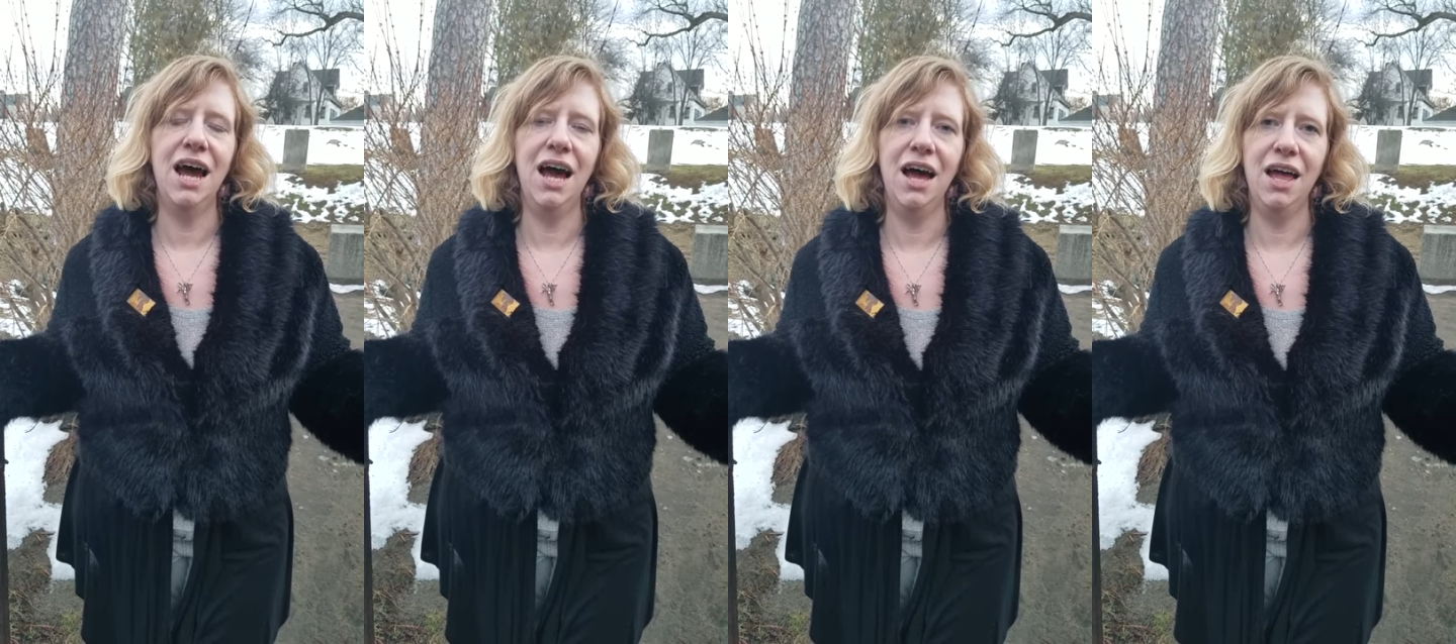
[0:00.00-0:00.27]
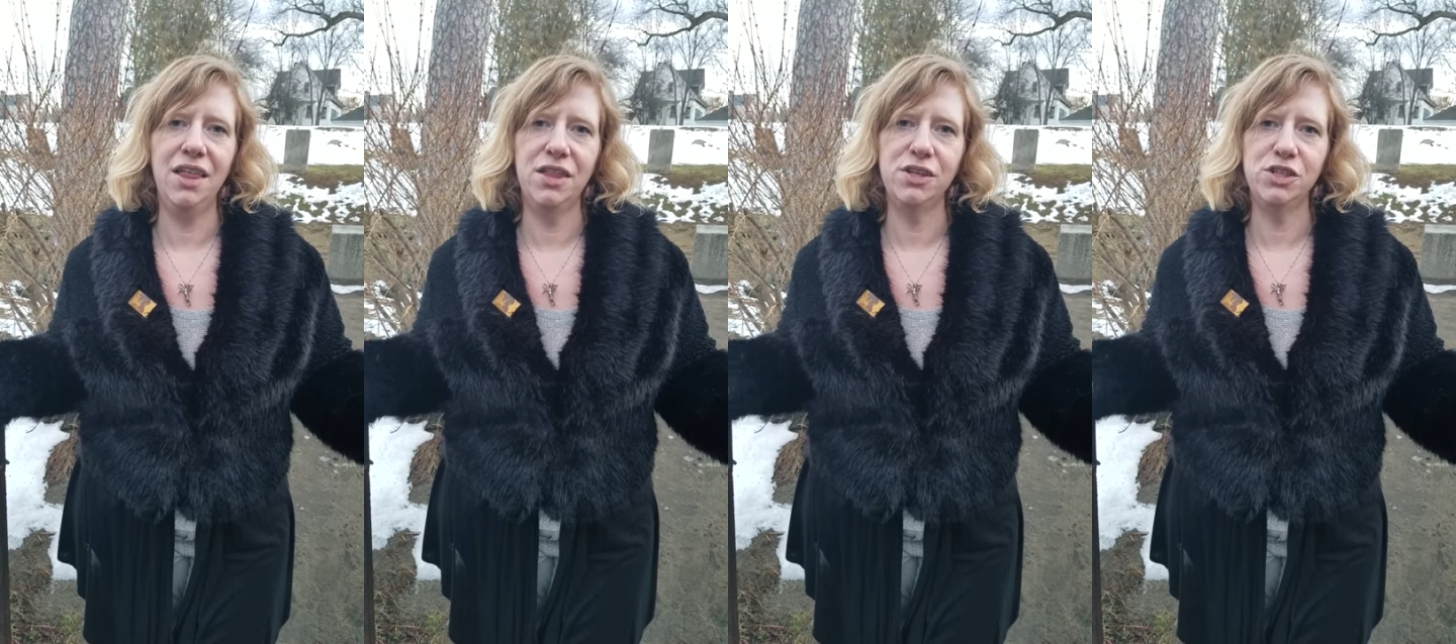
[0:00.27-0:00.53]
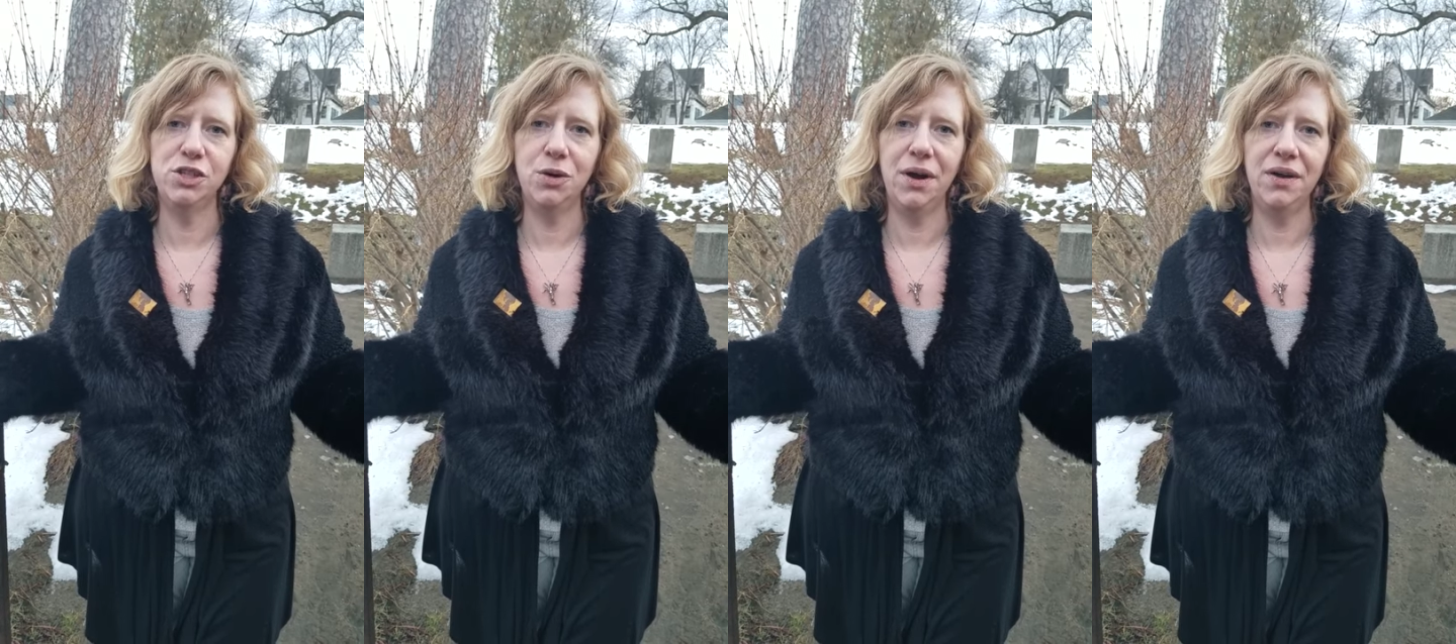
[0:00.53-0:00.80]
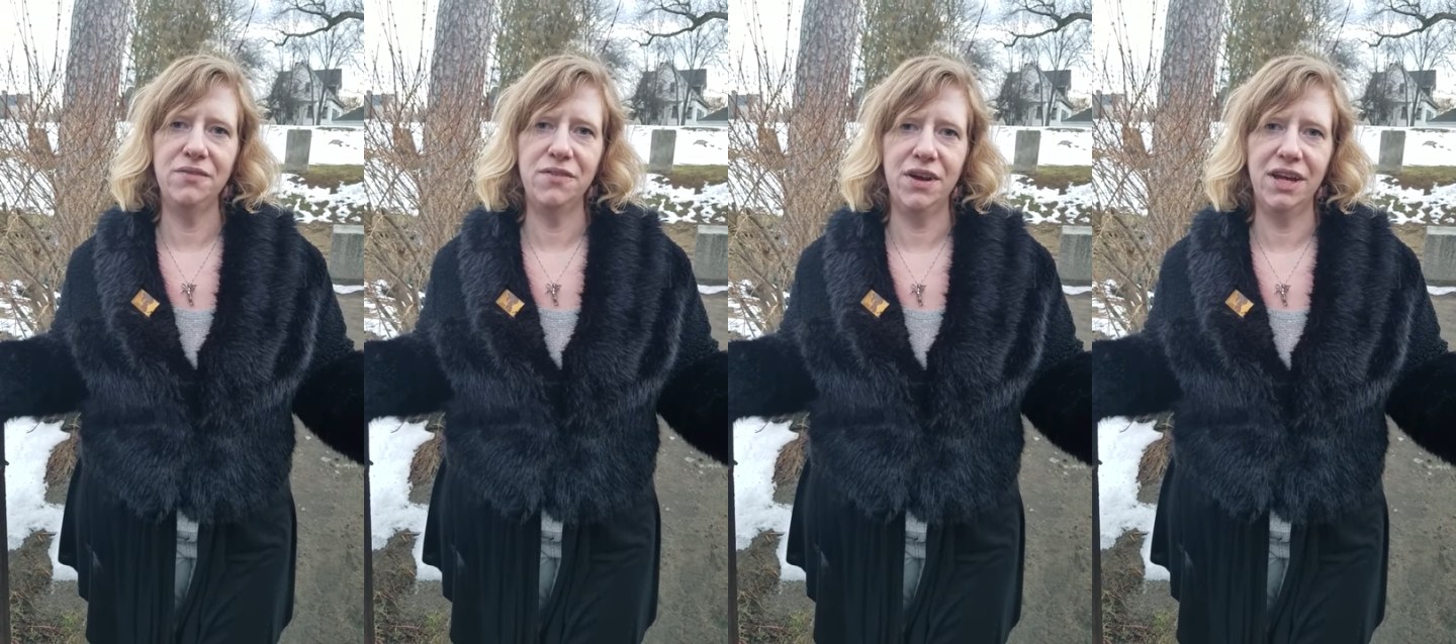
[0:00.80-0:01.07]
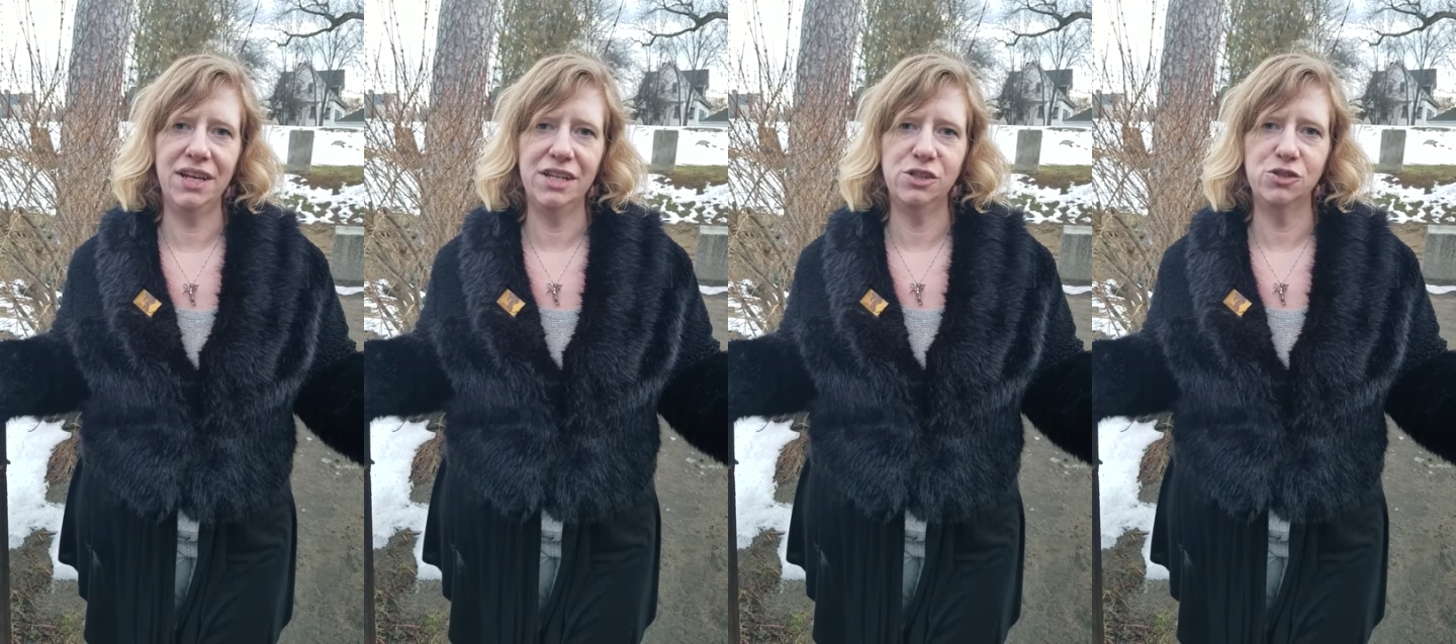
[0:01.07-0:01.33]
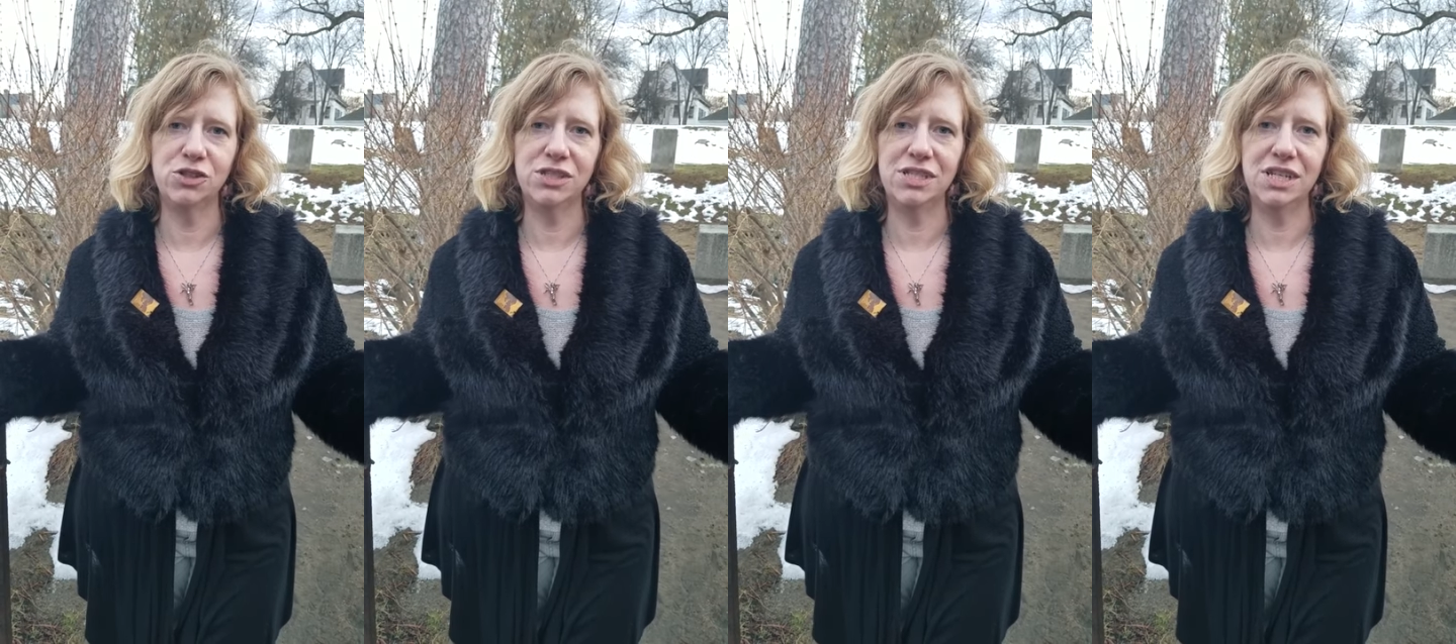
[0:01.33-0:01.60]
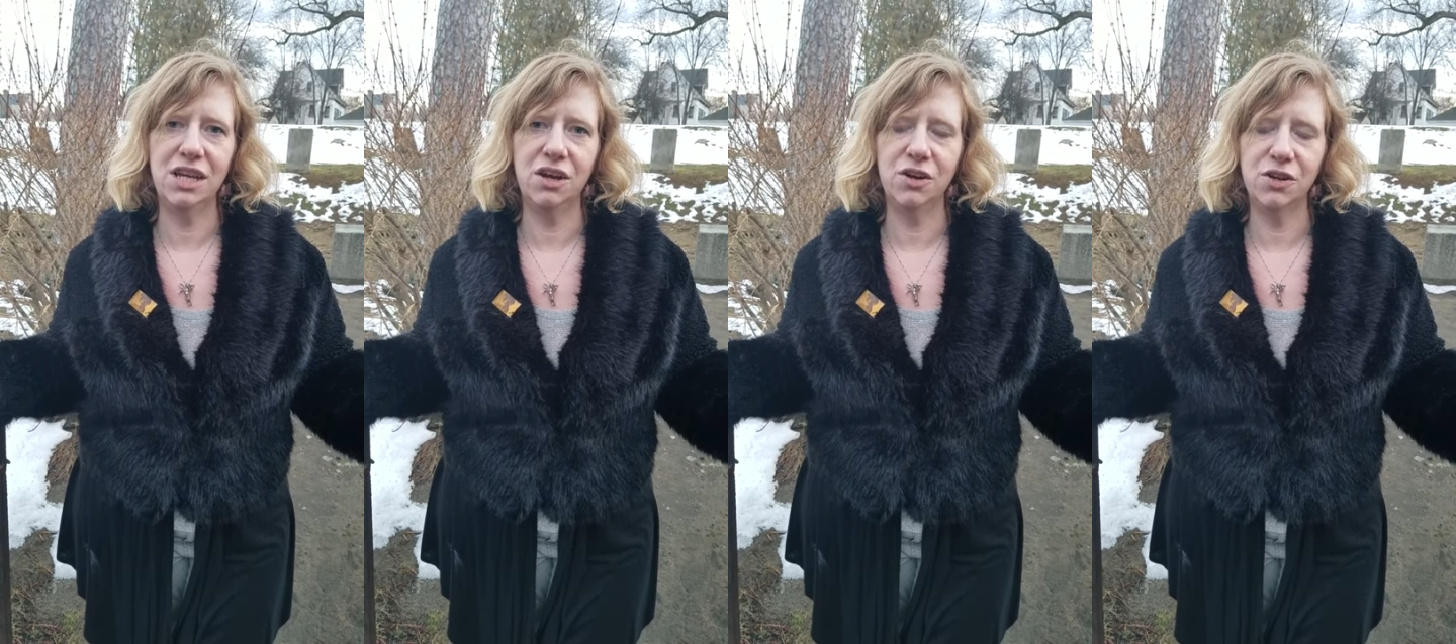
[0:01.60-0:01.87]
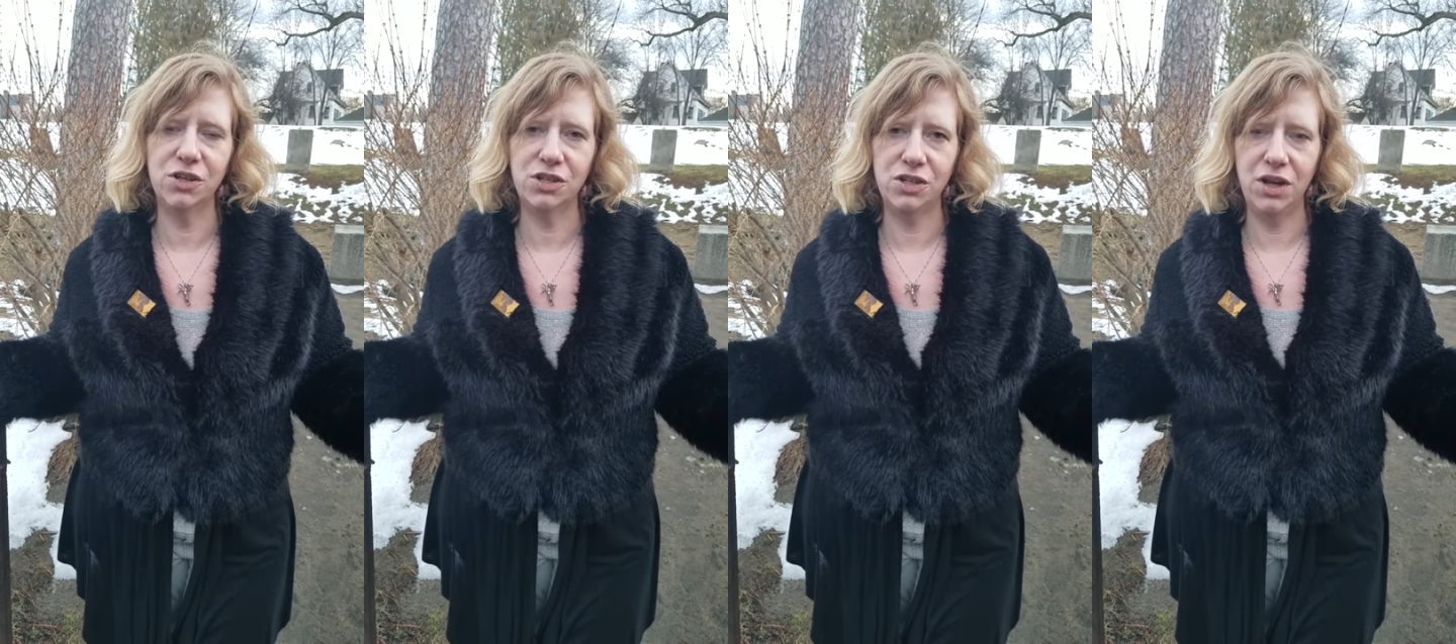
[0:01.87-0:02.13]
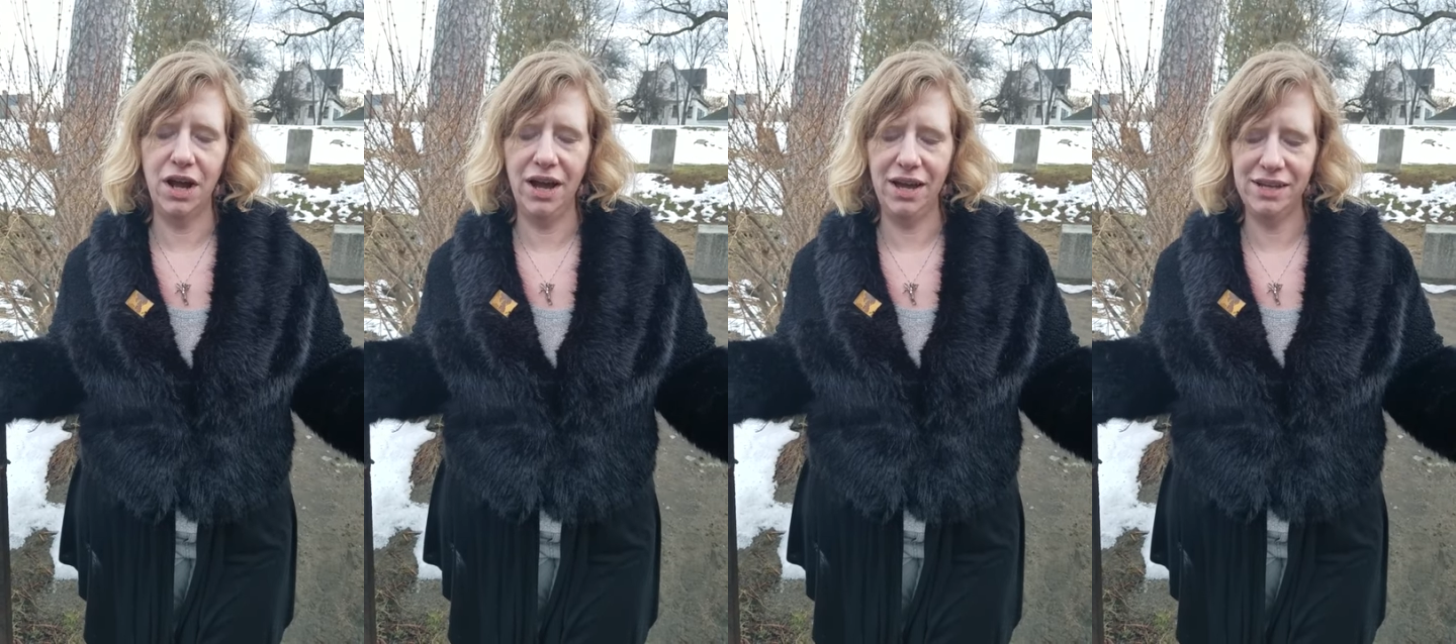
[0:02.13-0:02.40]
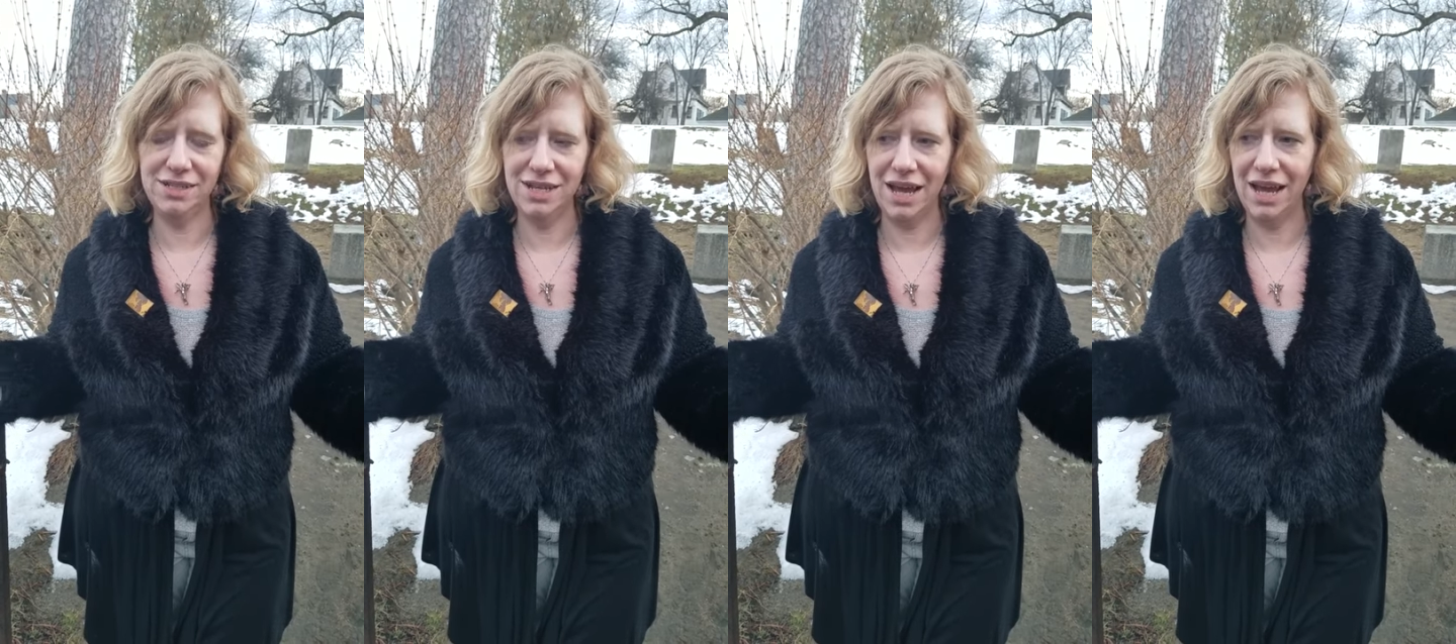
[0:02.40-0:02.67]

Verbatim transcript: Uh, the two I find interesting are uh,